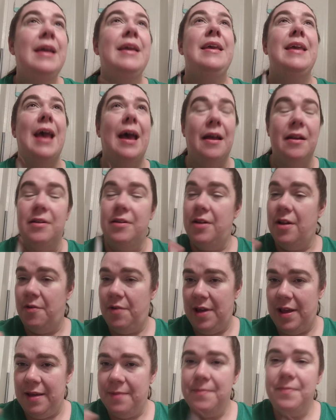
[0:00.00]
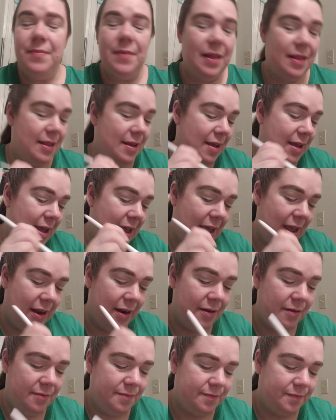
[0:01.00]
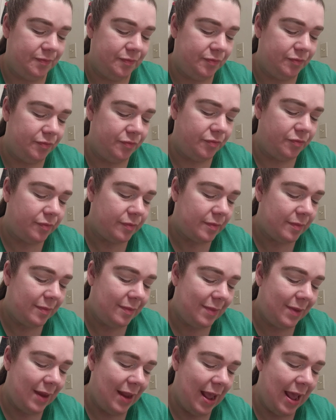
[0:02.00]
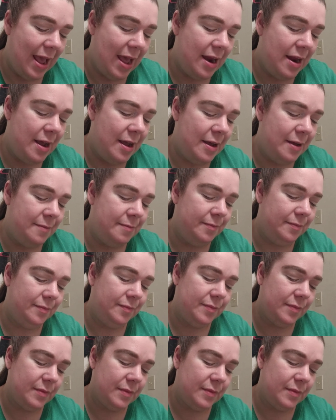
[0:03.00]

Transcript: Yeah, no E in the N. And